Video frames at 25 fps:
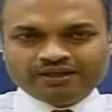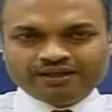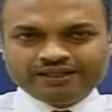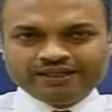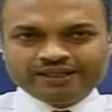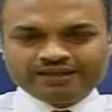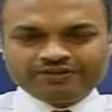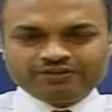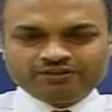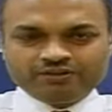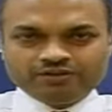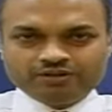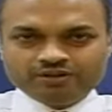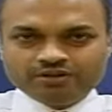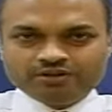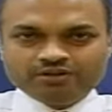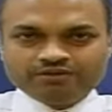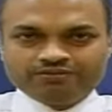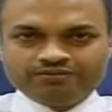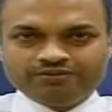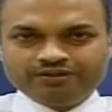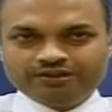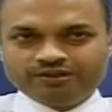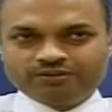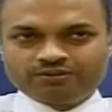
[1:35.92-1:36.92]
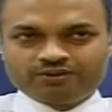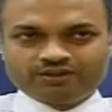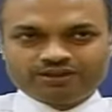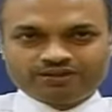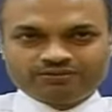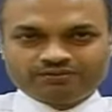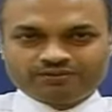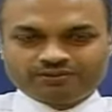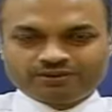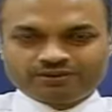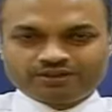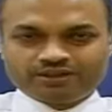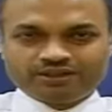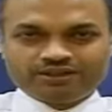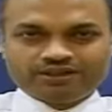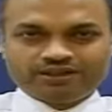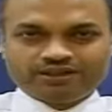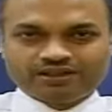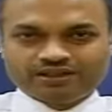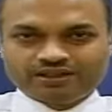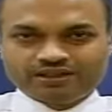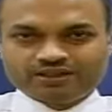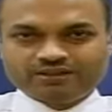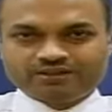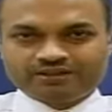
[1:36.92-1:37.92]
Yeah, so, you know, if you look at voter
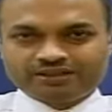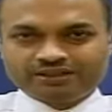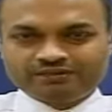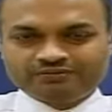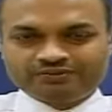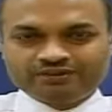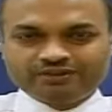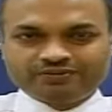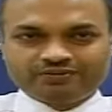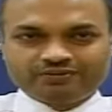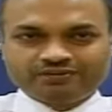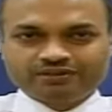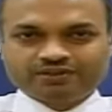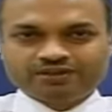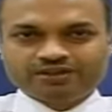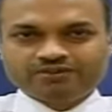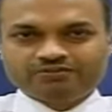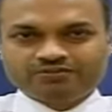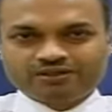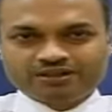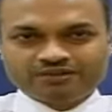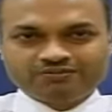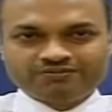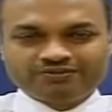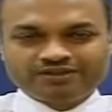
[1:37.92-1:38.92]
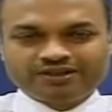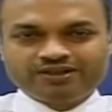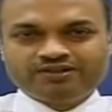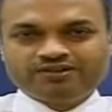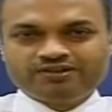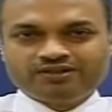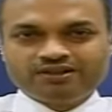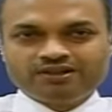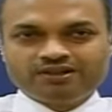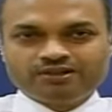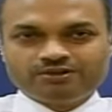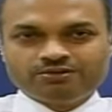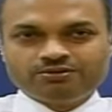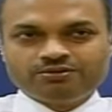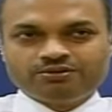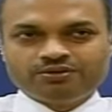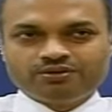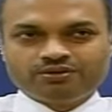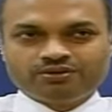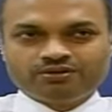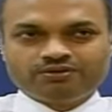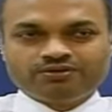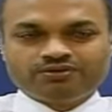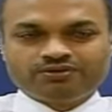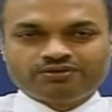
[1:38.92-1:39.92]
turnout, and we, of course, have one phase still to
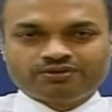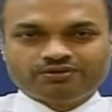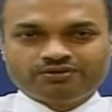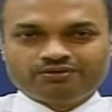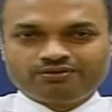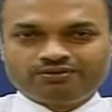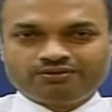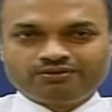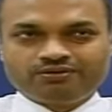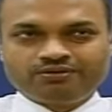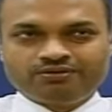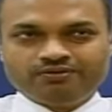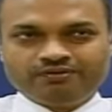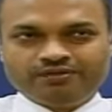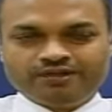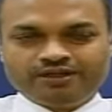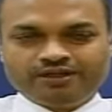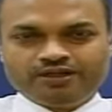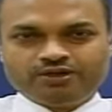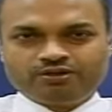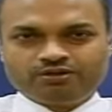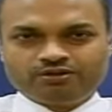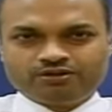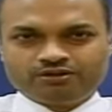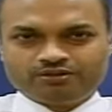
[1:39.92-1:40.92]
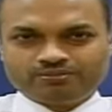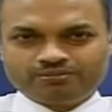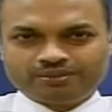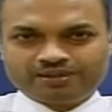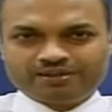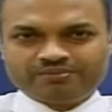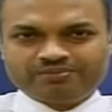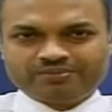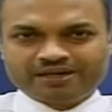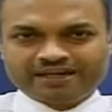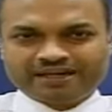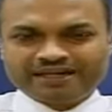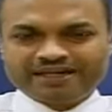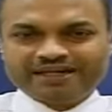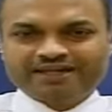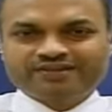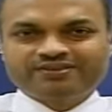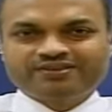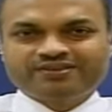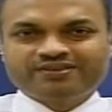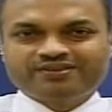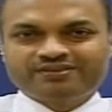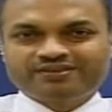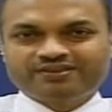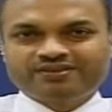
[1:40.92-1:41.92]
go, so we don't know. But my
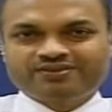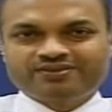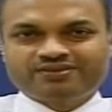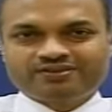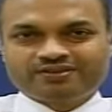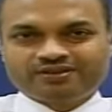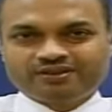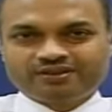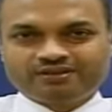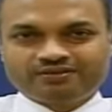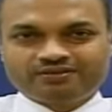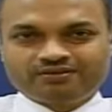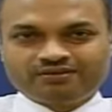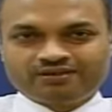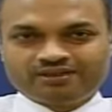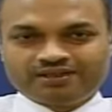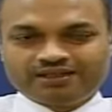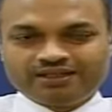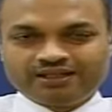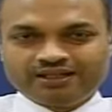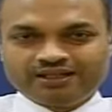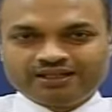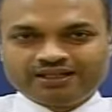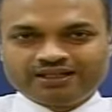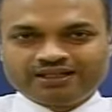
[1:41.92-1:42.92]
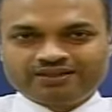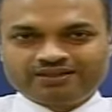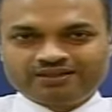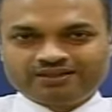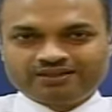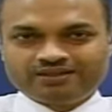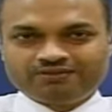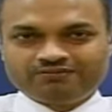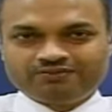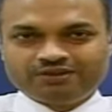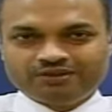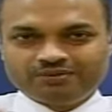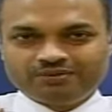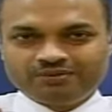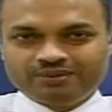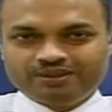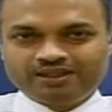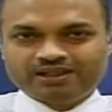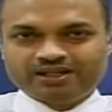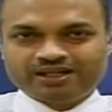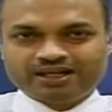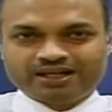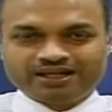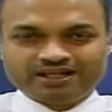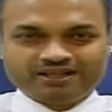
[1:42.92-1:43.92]
guess is this year election will be
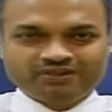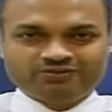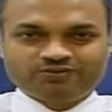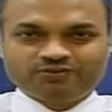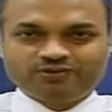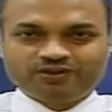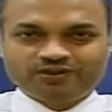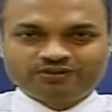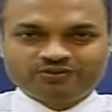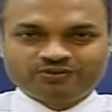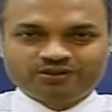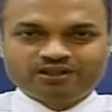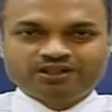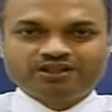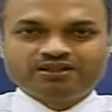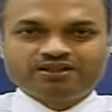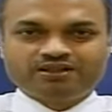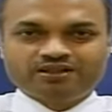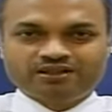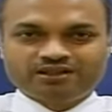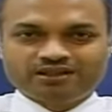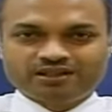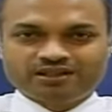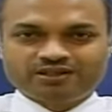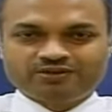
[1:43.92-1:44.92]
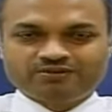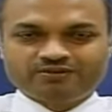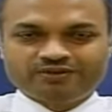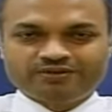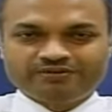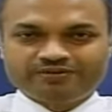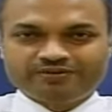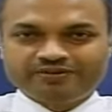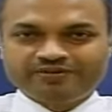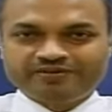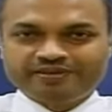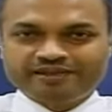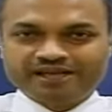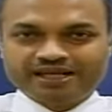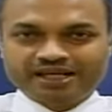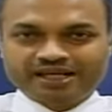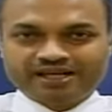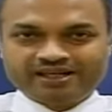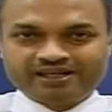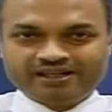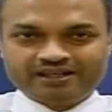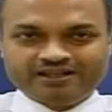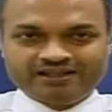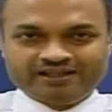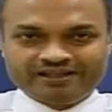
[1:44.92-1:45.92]
the highest voter turnout we've ever
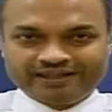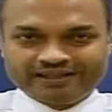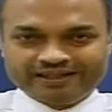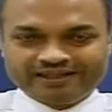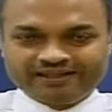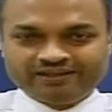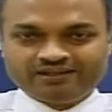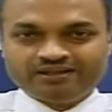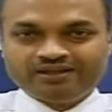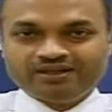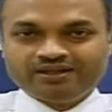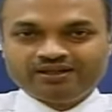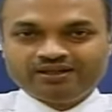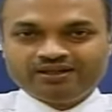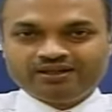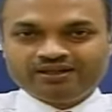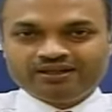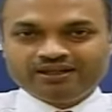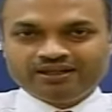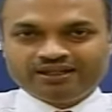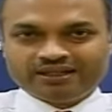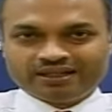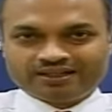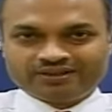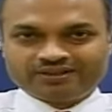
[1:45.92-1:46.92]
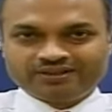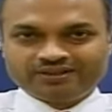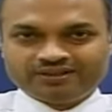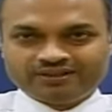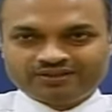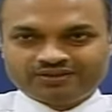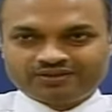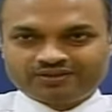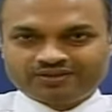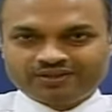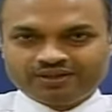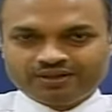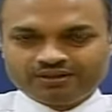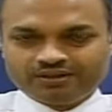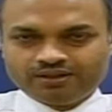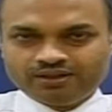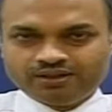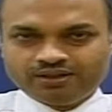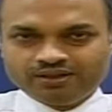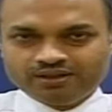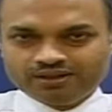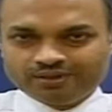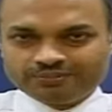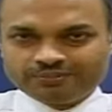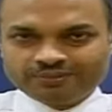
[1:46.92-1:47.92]
had in Indian election history.
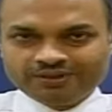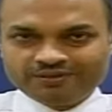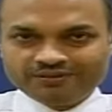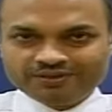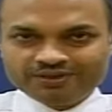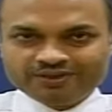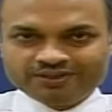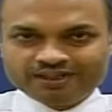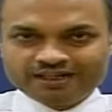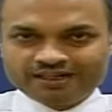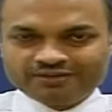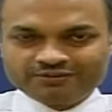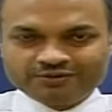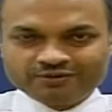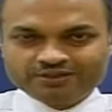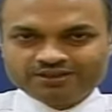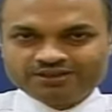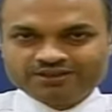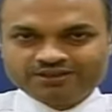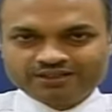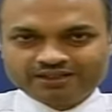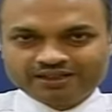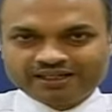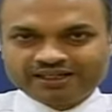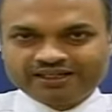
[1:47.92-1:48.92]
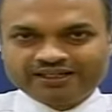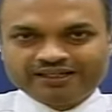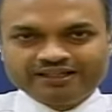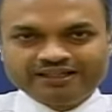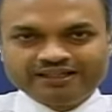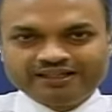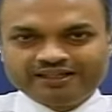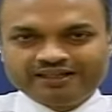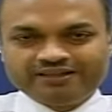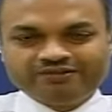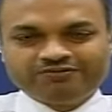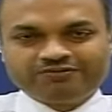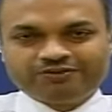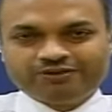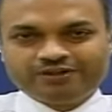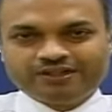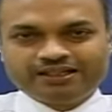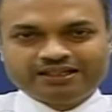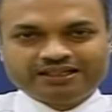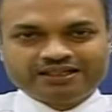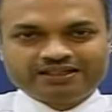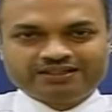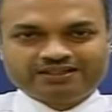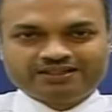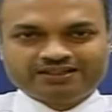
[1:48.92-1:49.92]
The previous high was in the nineteen eighty-four
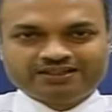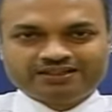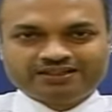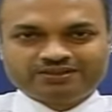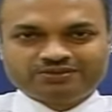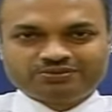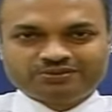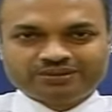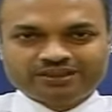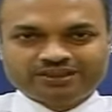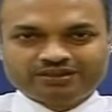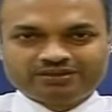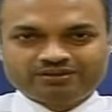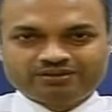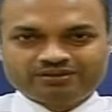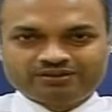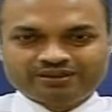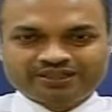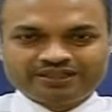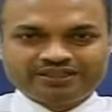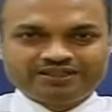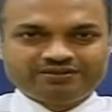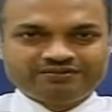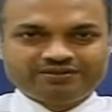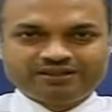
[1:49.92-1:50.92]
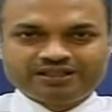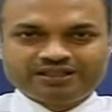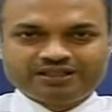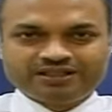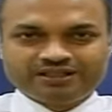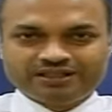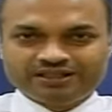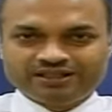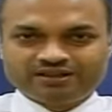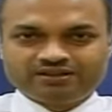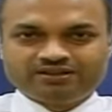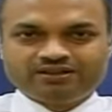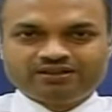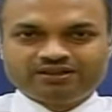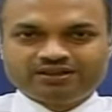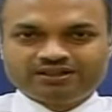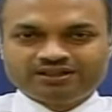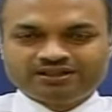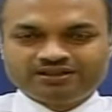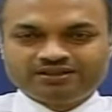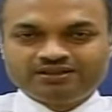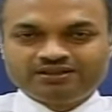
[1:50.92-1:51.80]
elections, when, you know, Rajiv Gandhi had got